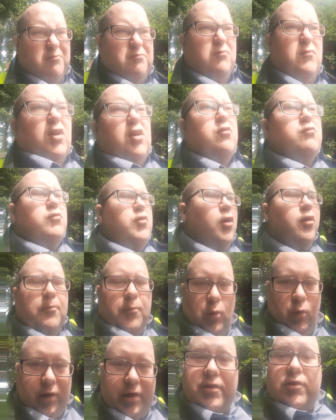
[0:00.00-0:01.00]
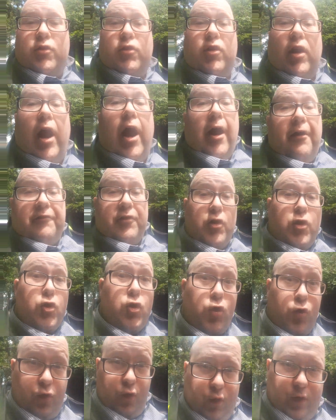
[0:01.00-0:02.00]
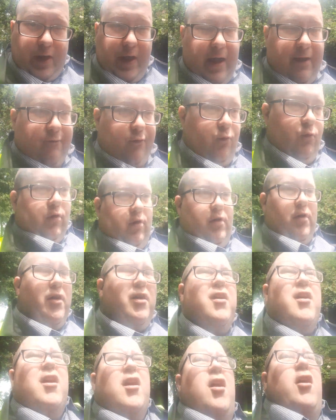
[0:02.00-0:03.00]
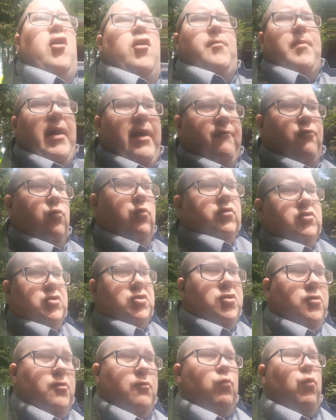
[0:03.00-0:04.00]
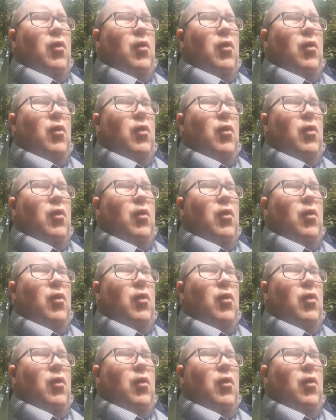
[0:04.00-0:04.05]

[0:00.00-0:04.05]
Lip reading: No, not morning, good afternoon, everyone. I hope everyone's doing